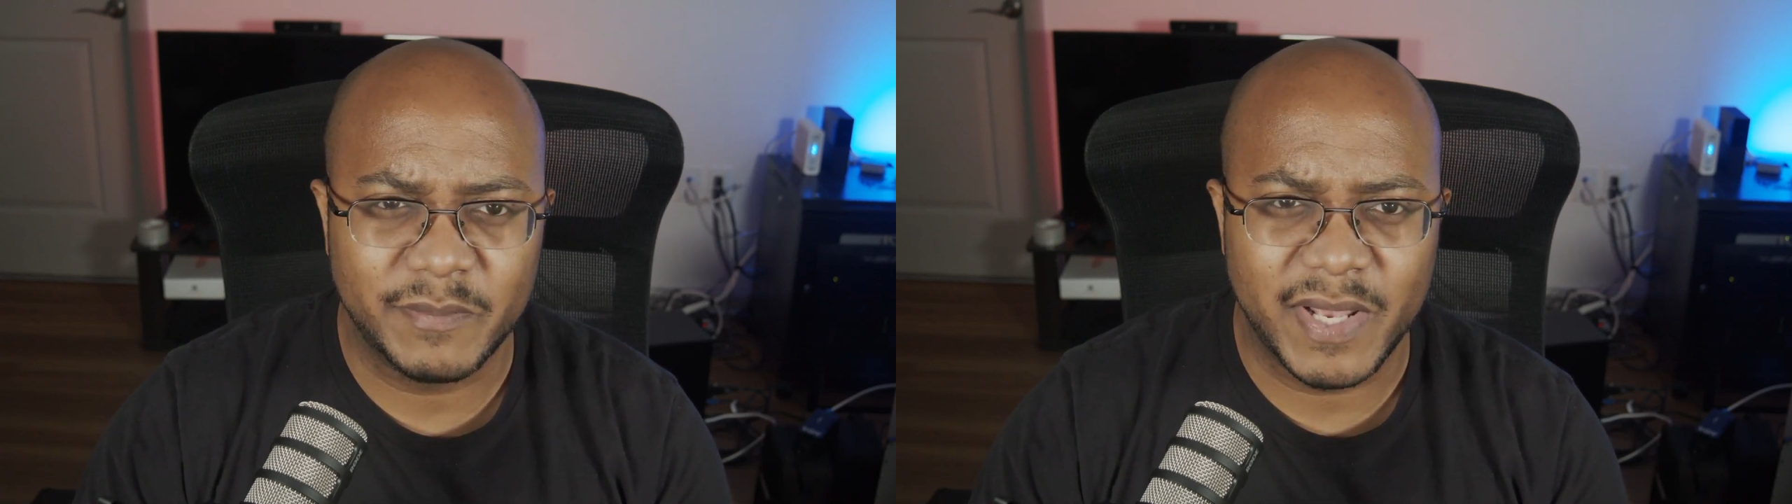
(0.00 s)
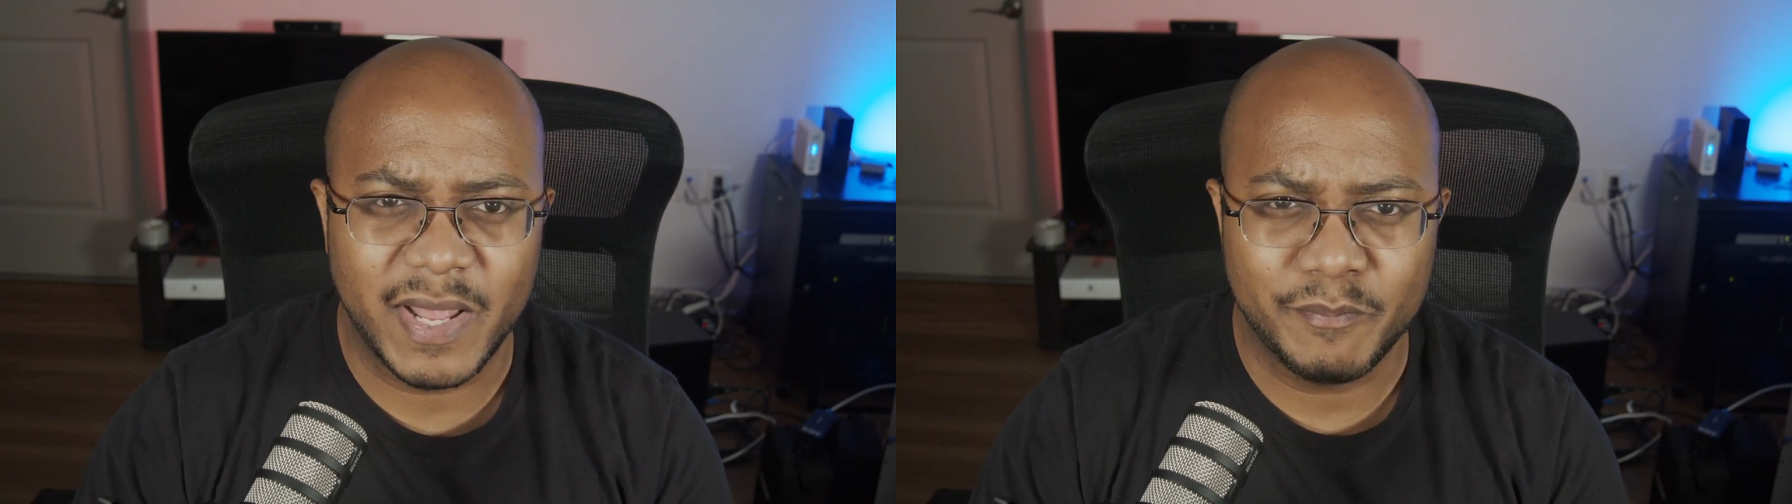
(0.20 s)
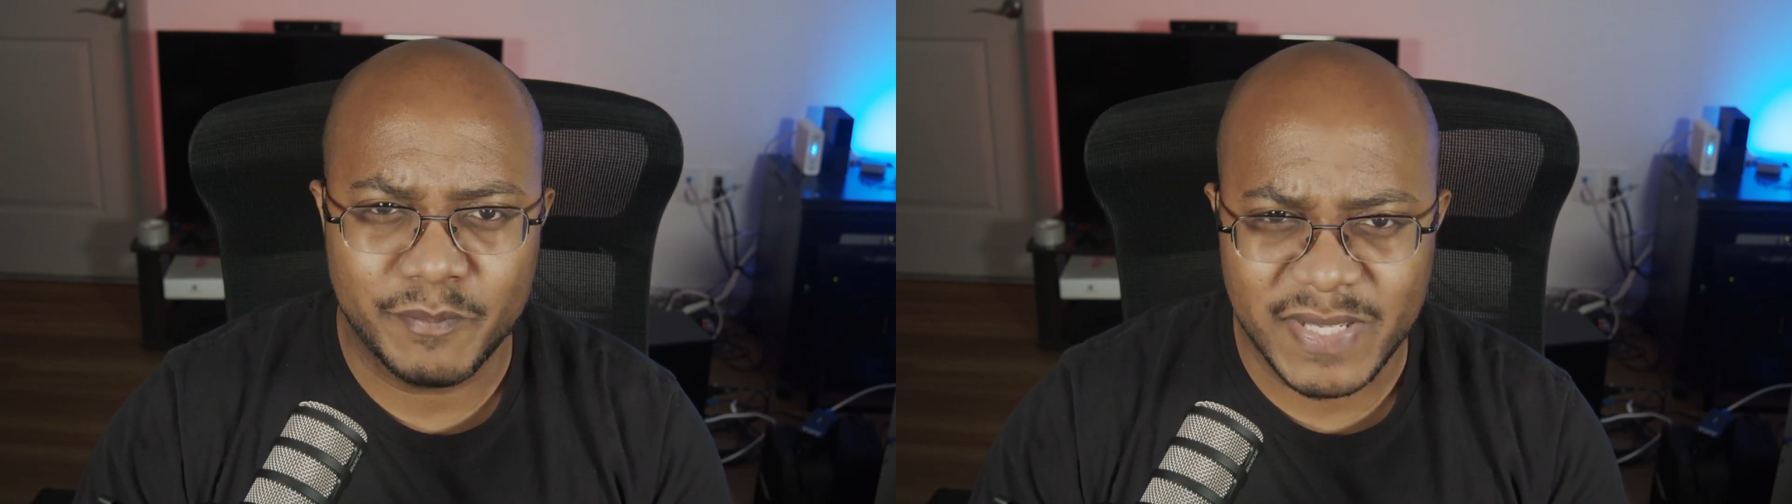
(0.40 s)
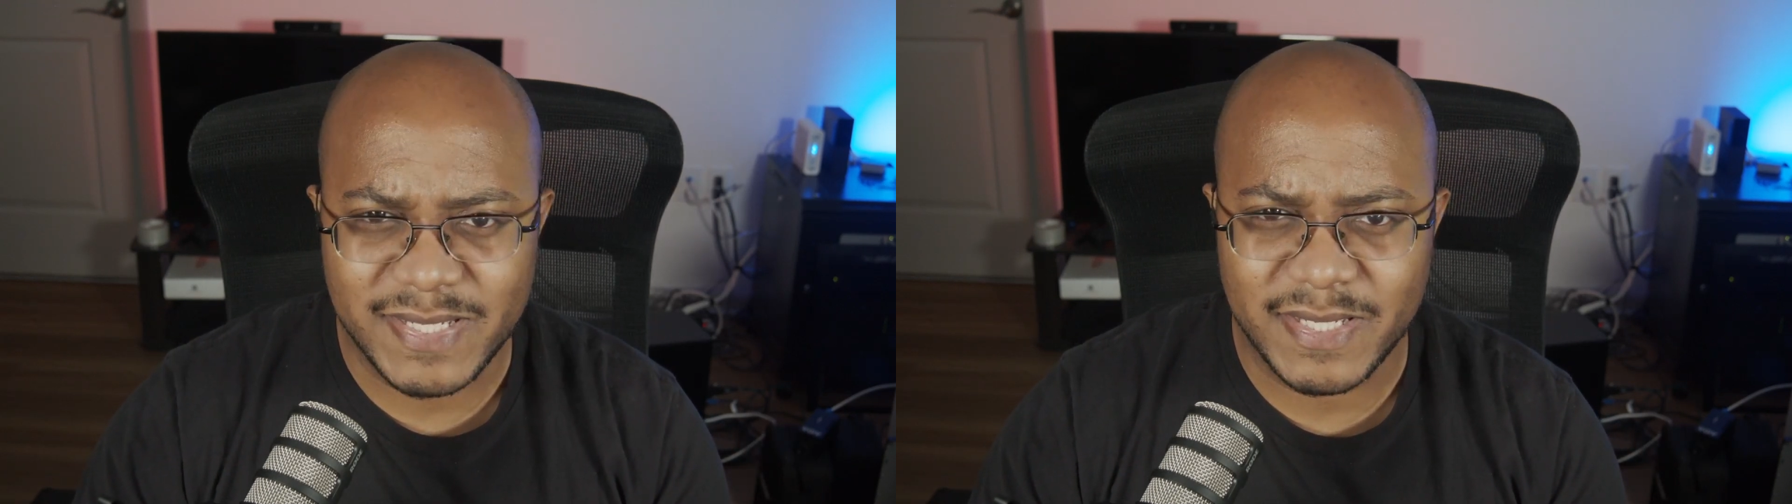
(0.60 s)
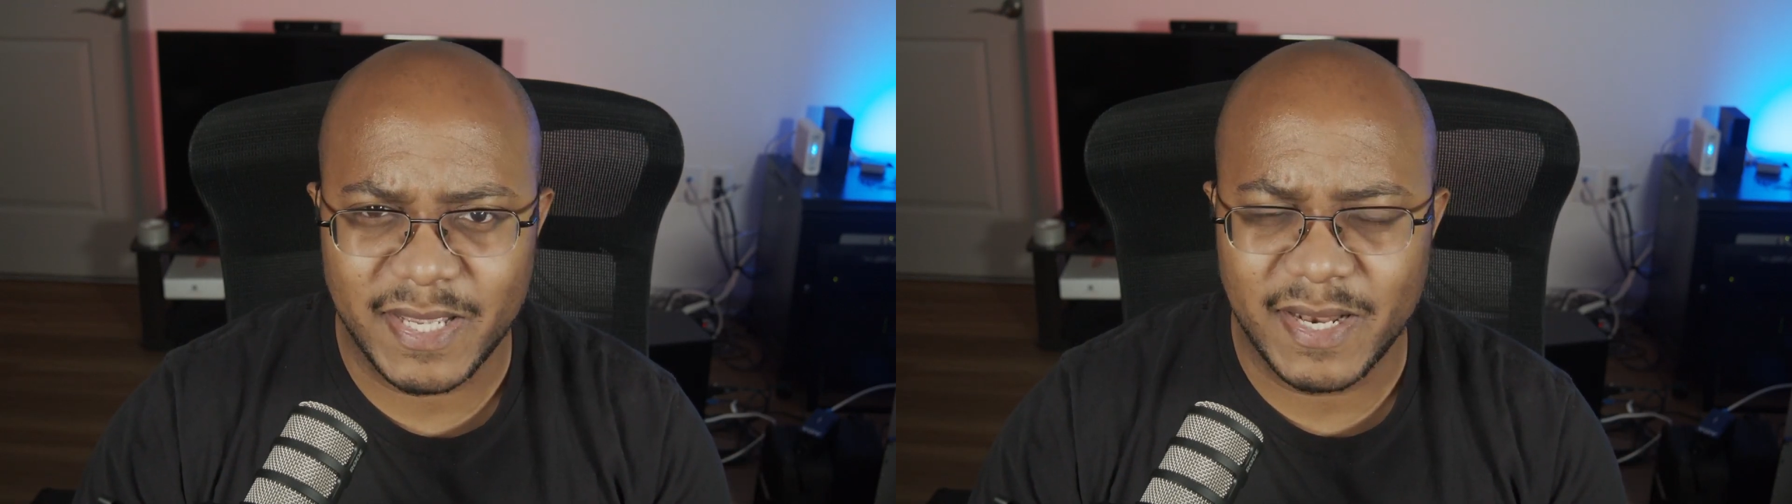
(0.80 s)
in a
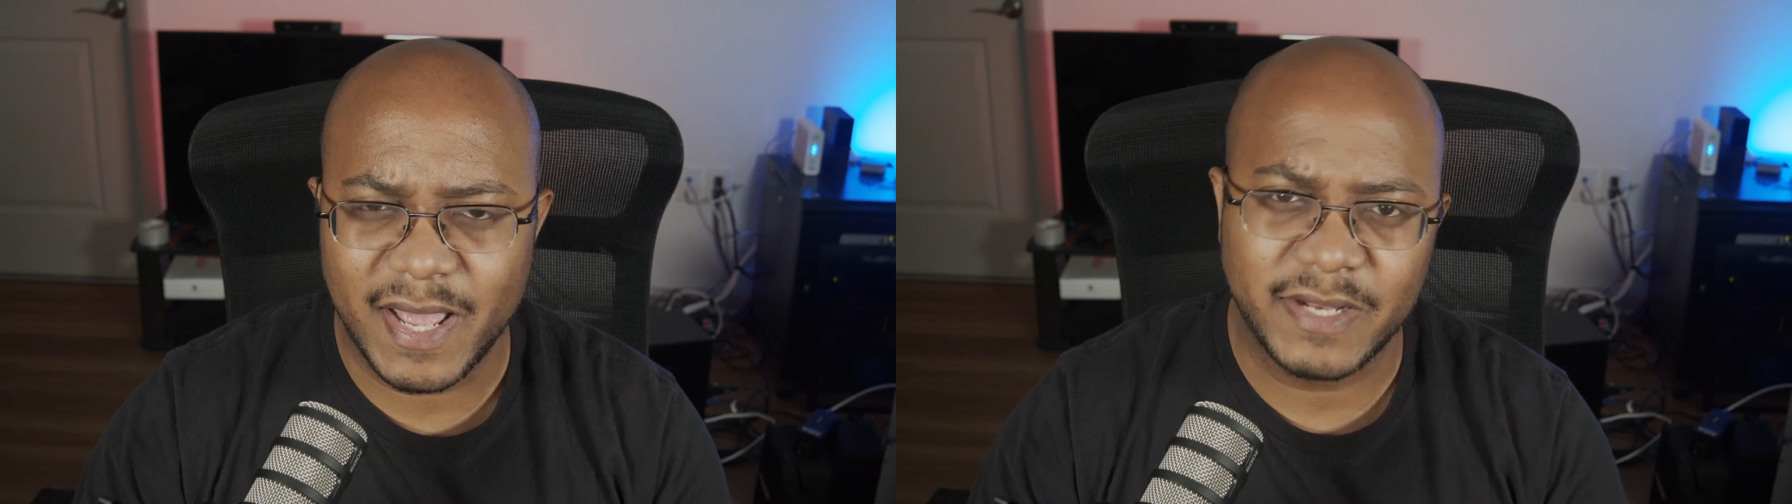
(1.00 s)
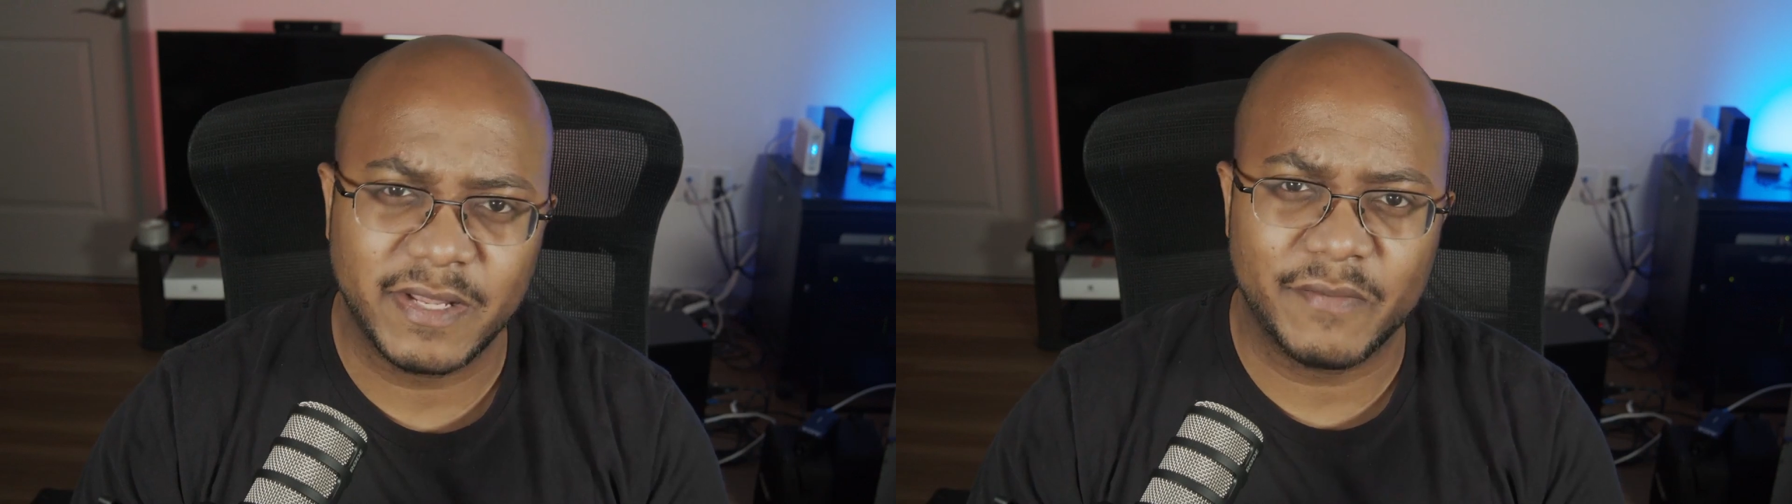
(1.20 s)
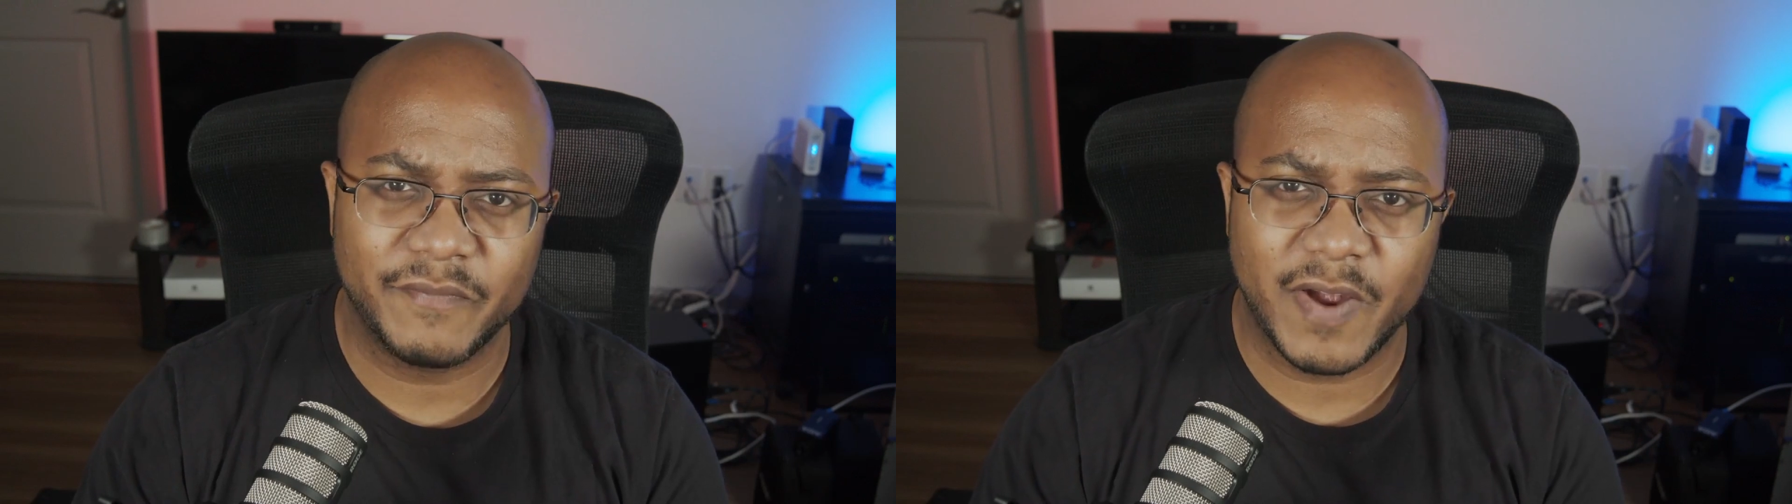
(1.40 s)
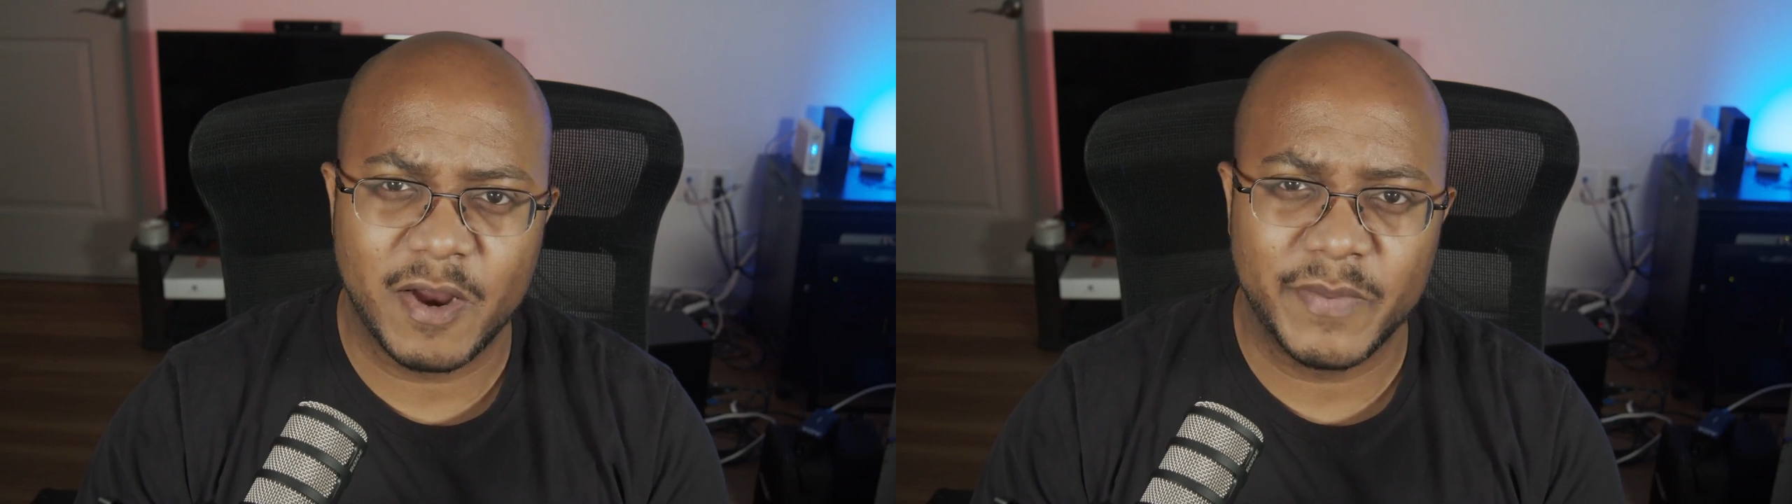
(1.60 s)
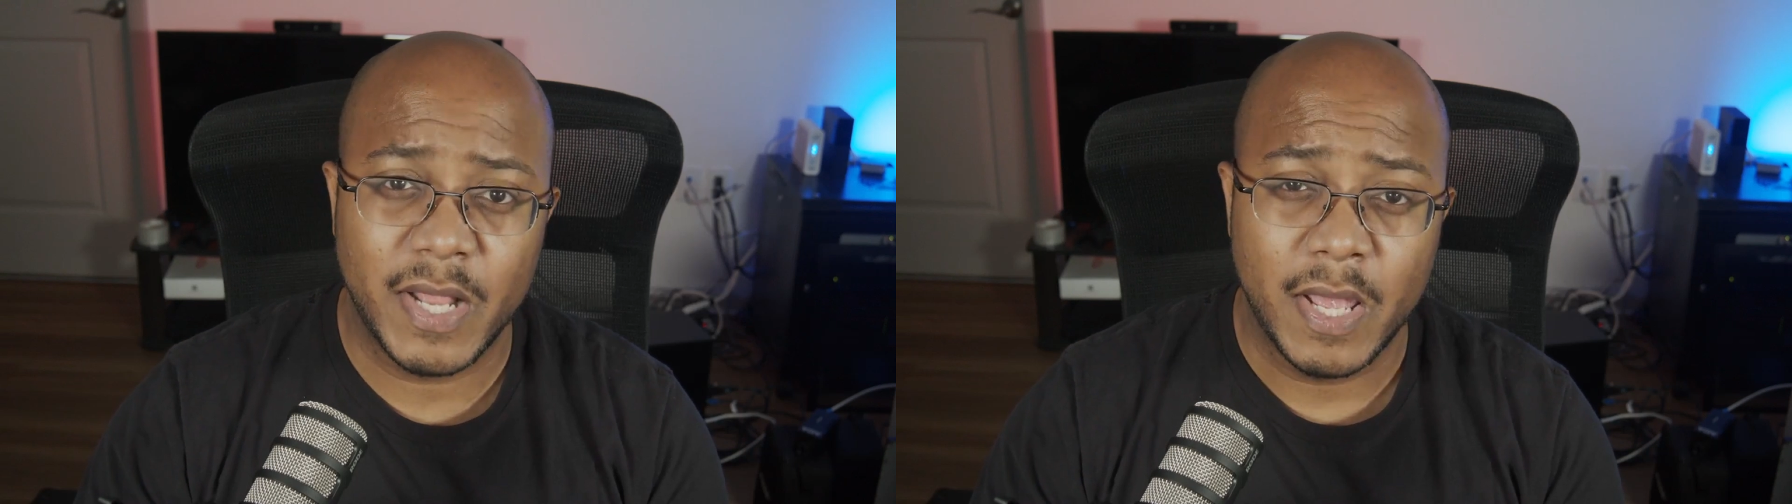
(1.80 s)
busy and hectic
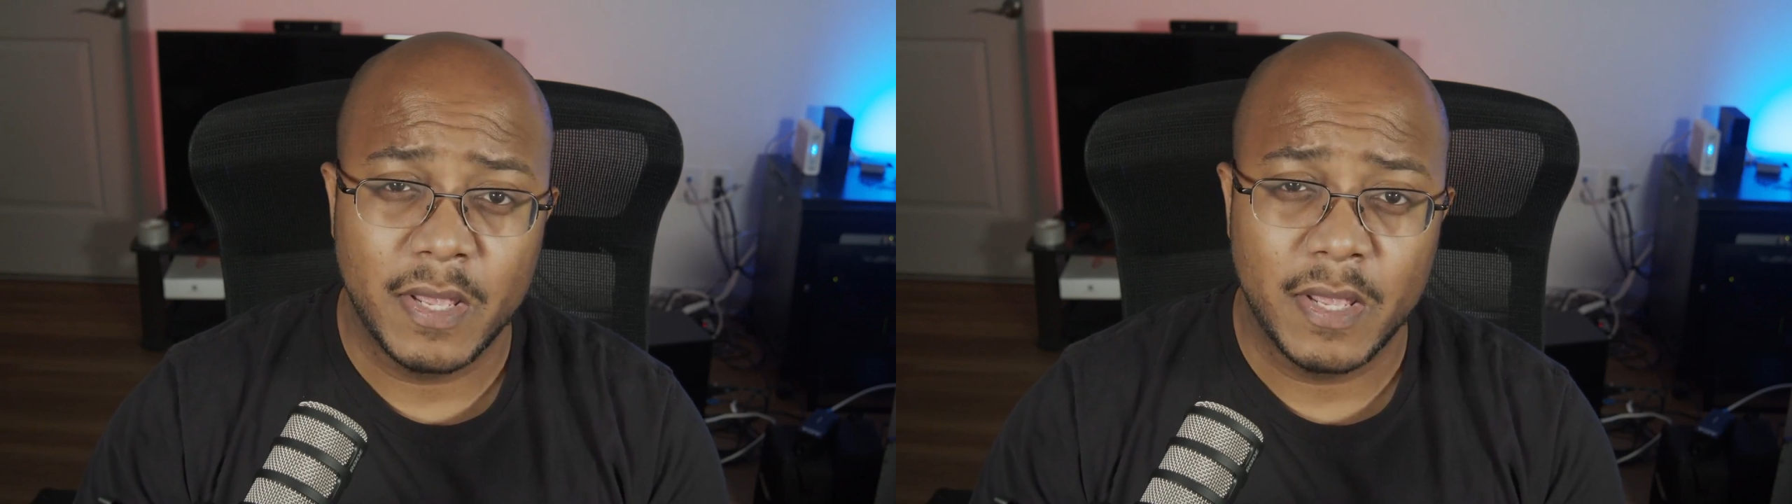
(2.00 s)
environment